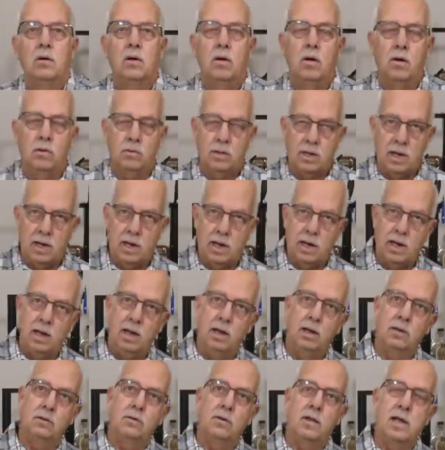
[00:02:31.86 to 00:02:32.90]

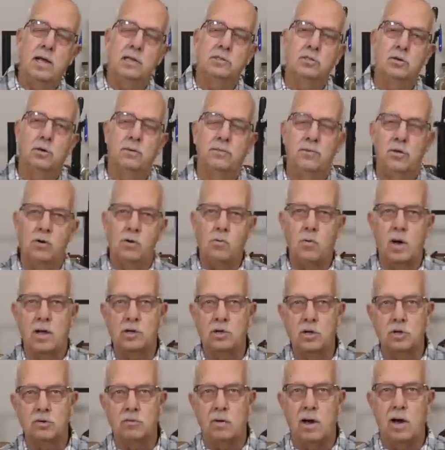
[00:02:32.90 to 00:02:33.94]
Okay, to answer a few
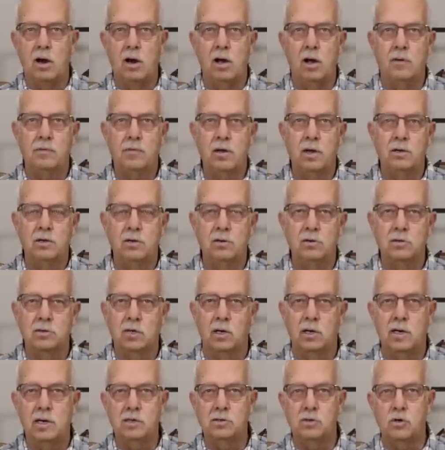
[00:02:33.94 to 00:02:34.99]
questions right off, can you use a
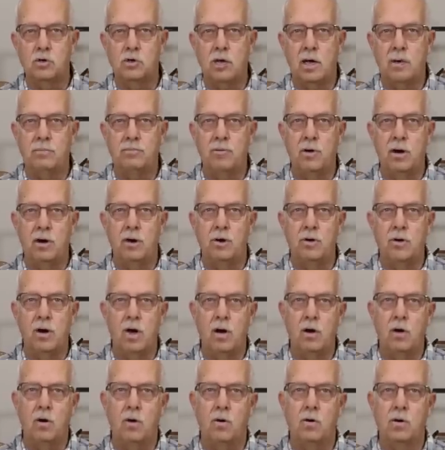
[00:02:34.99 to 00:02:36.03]
laser jet printer?
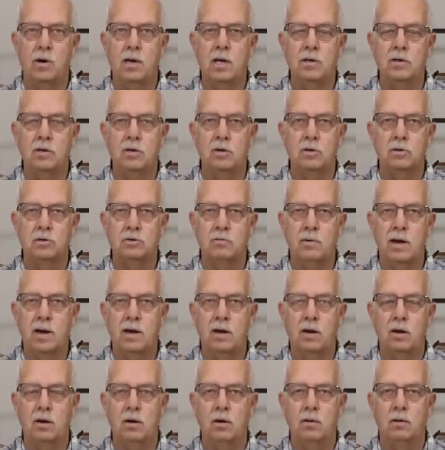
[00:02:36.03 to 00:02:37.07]
No. Can you use a
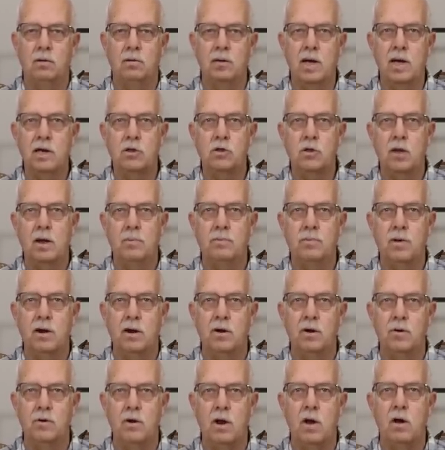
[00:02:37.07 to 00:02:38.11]
regular inkjet
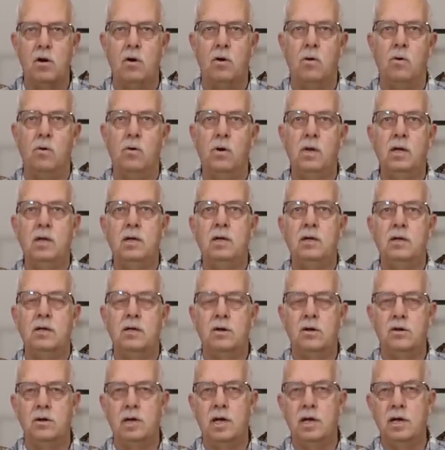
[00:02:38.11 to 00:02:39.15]
printer? No.
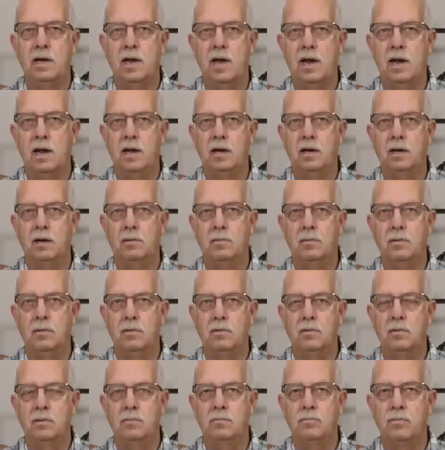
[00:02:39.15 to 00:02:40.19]
You need a
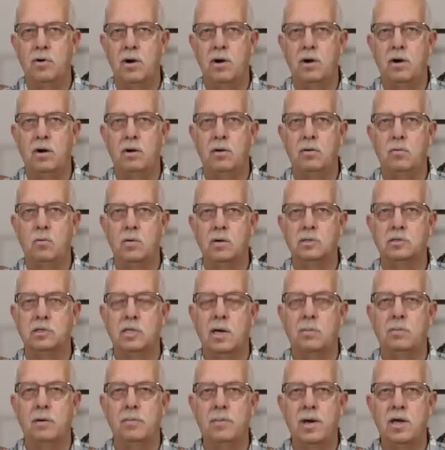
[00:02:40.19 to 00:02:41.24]
printer with
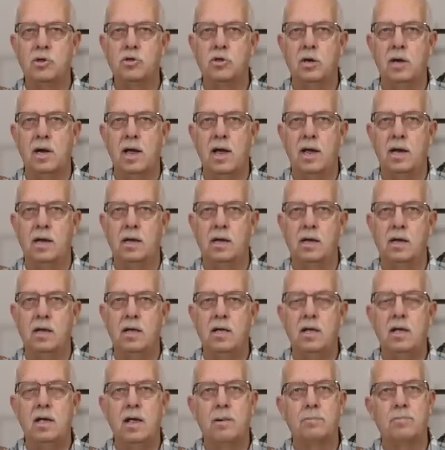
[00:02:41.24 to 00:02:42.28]
sublimation ink
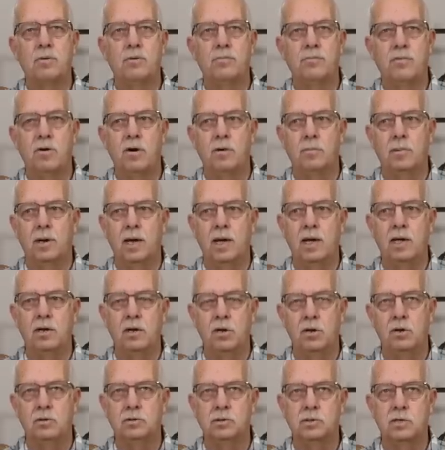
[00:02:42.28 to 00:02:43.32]
and preferably
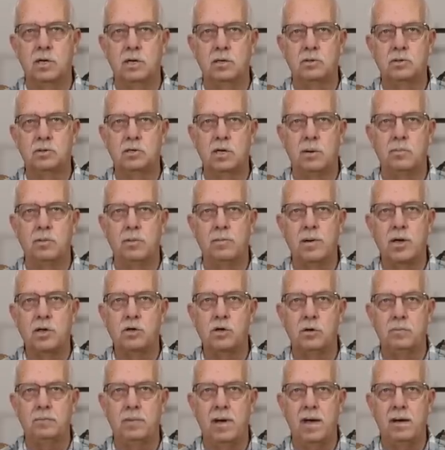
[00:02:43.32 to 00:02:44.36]
use
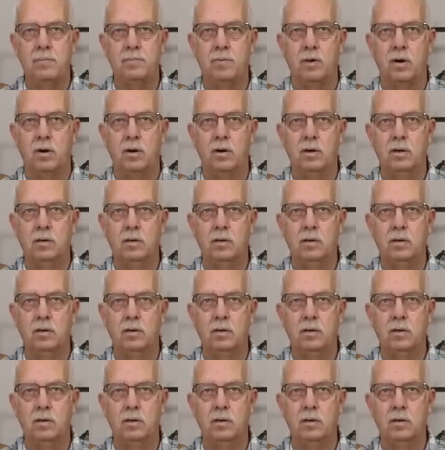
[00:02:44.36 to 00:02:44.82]
sublimation paper.